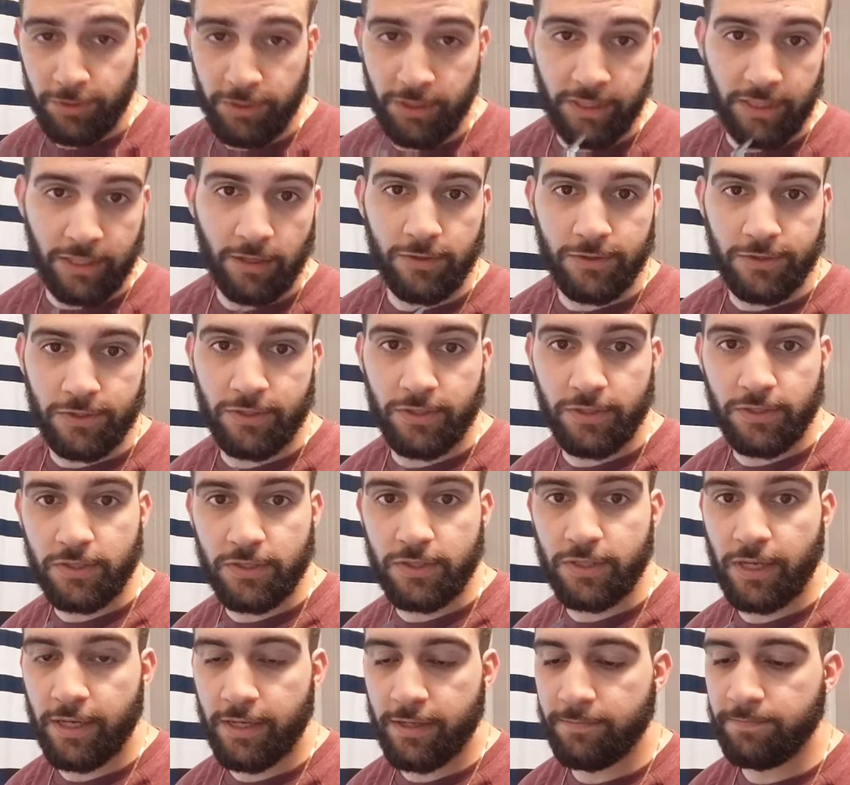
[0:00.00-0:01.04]
close to the
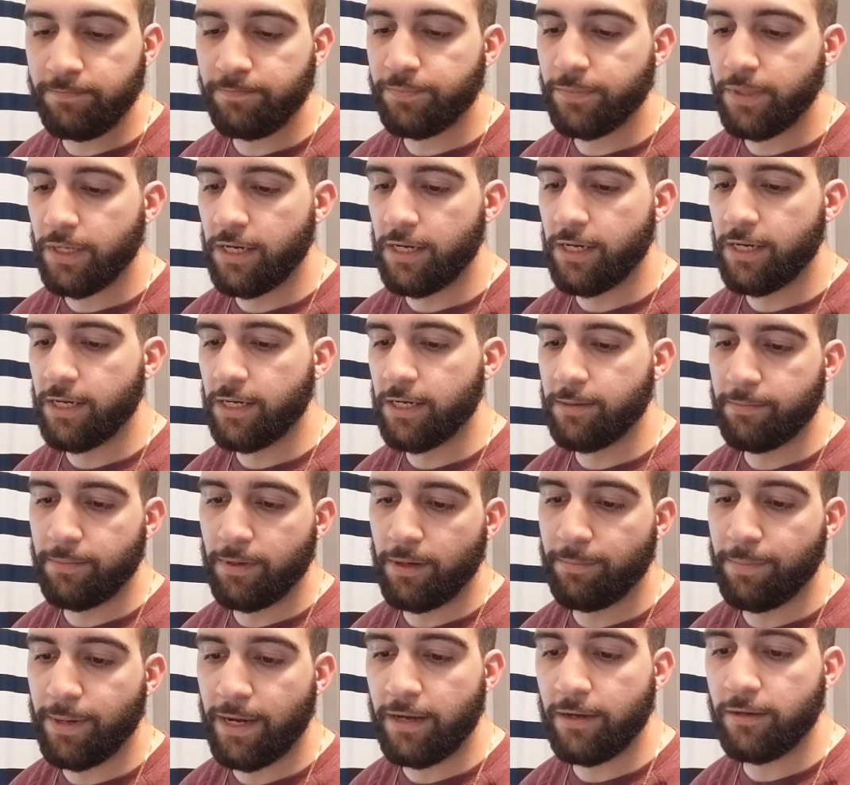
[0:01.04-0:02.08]
skin,
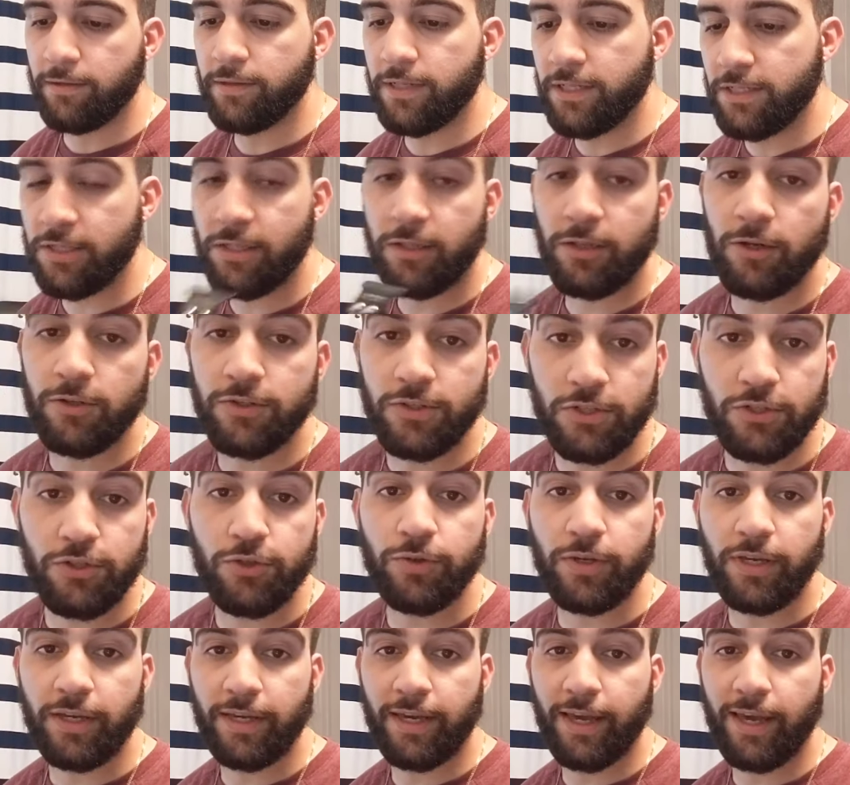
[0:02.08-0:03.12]
about as close as you
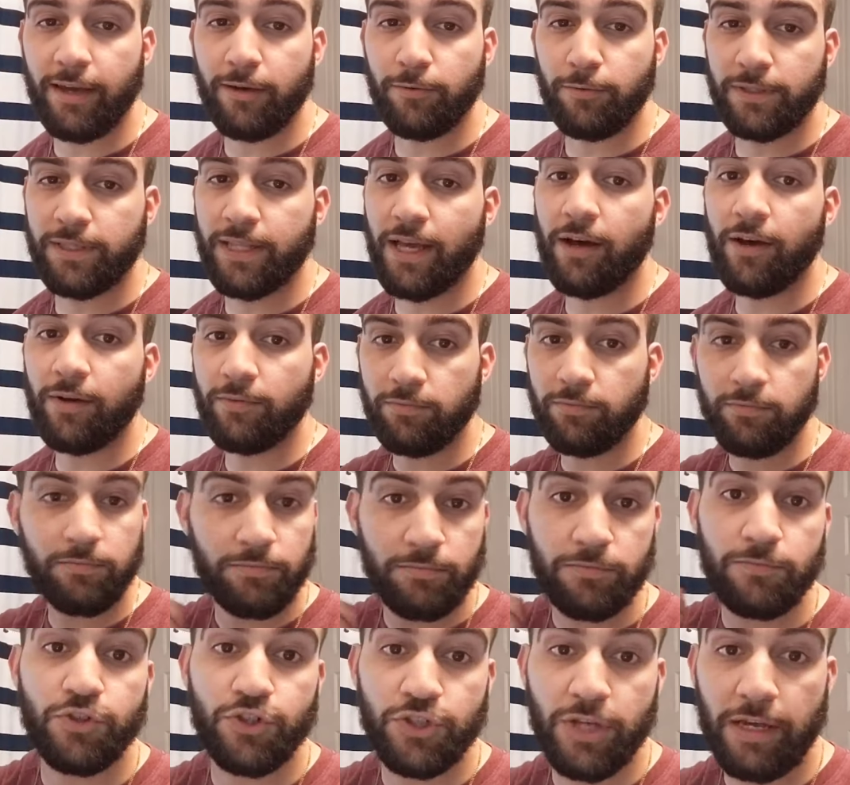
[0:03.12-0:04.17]
can get without
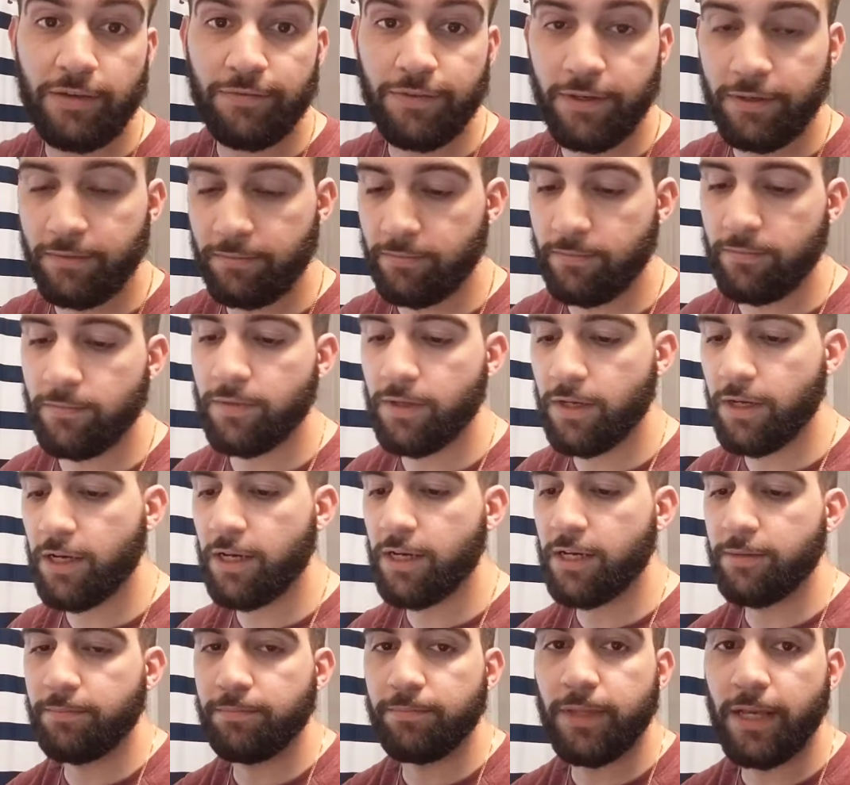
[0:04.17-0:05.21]
shaving
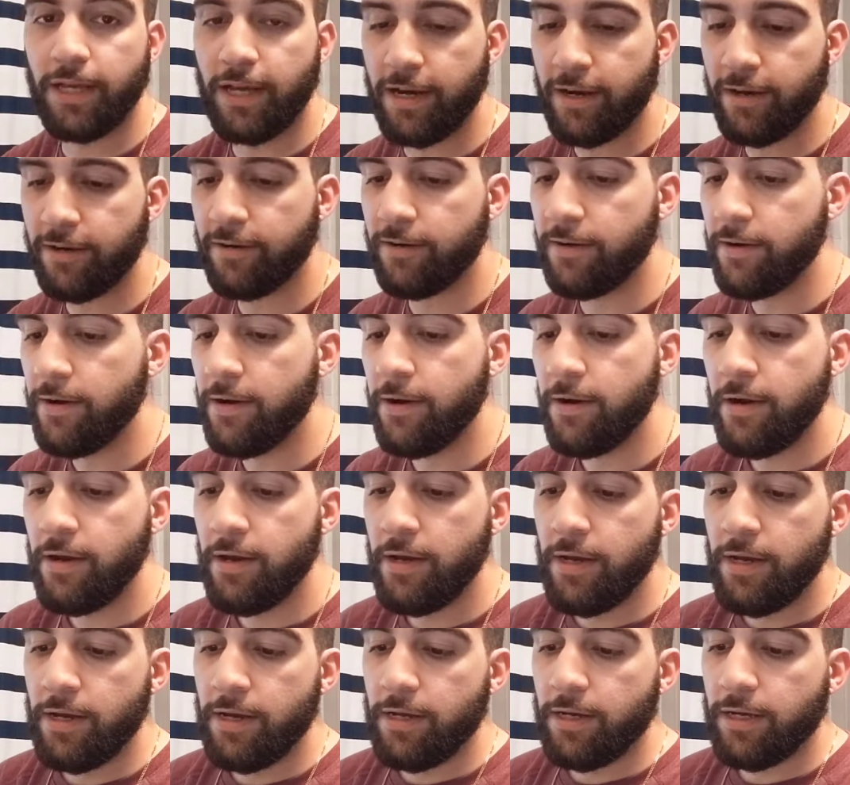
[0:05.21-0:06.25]
the hair.
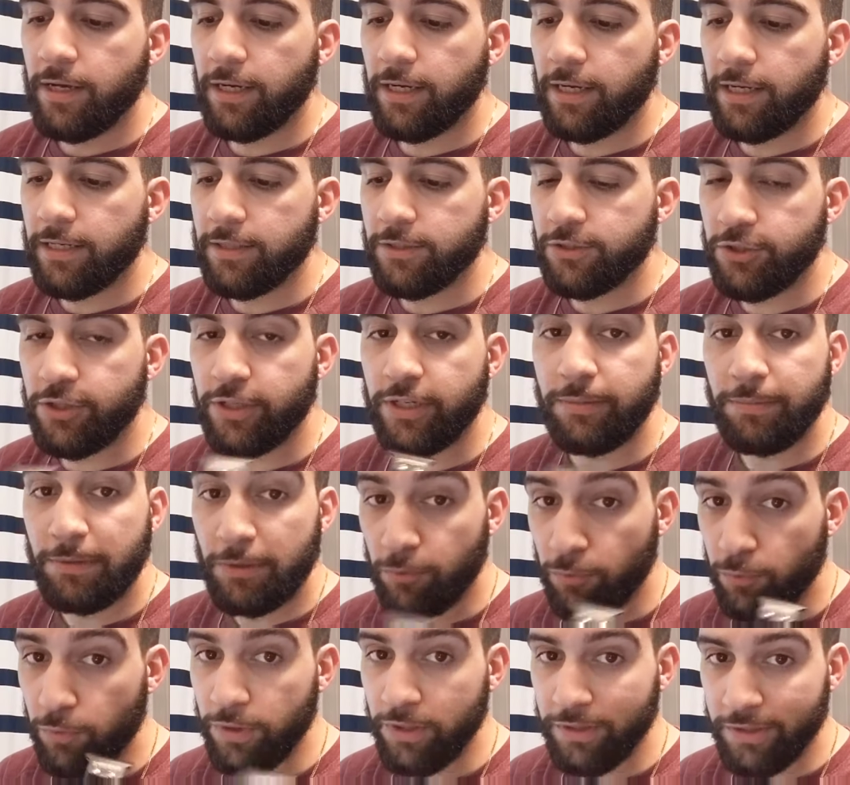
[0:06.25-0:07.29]
So you're going to
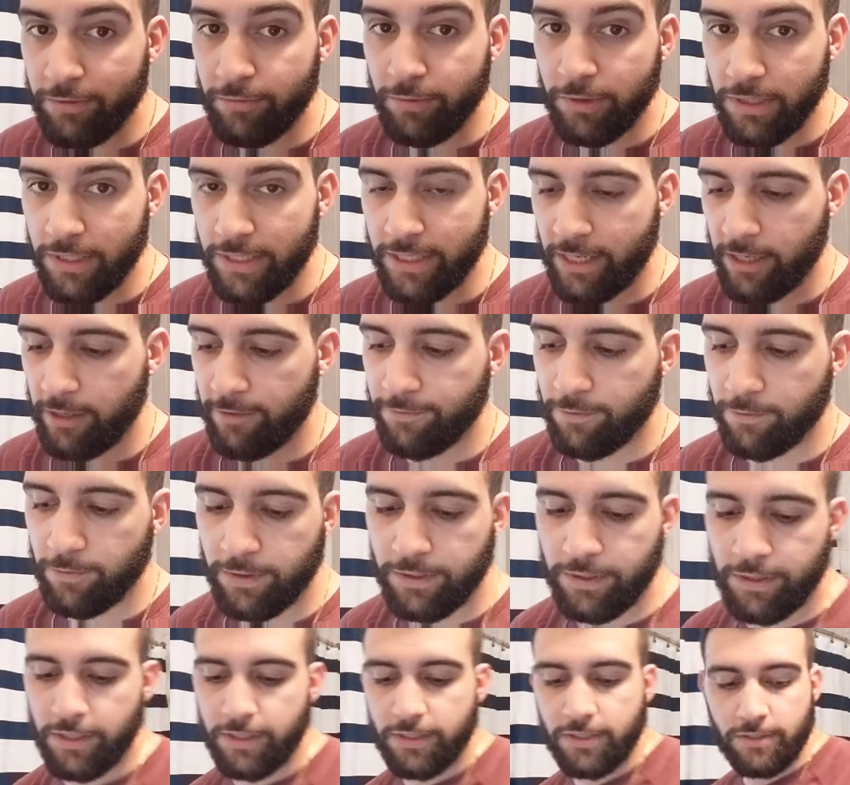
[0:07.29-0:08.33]
be really, really careful
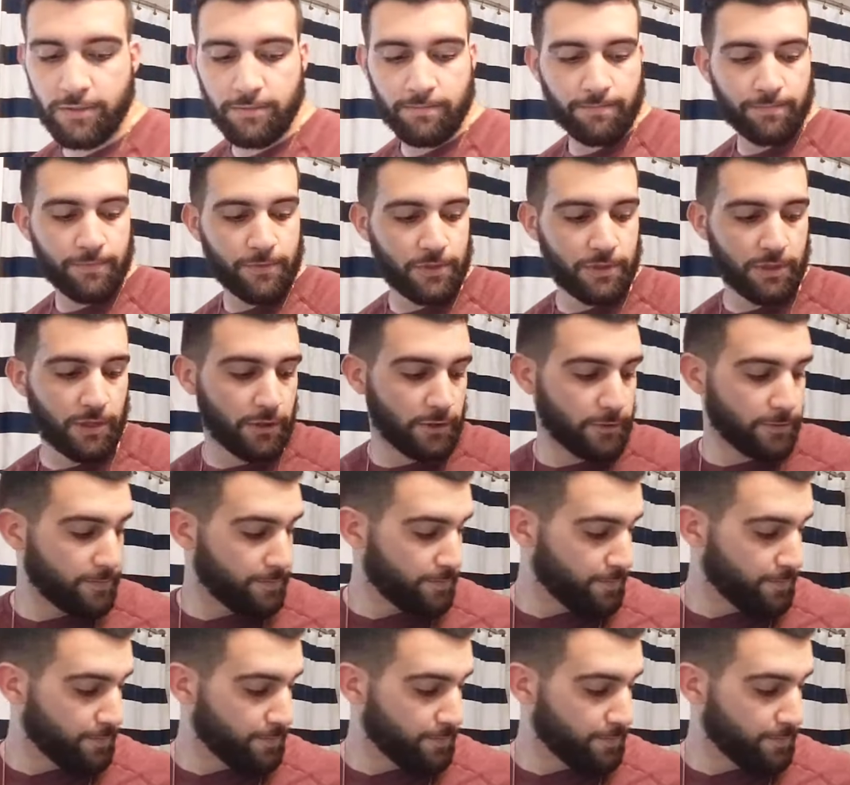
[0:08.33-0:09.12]
with this. So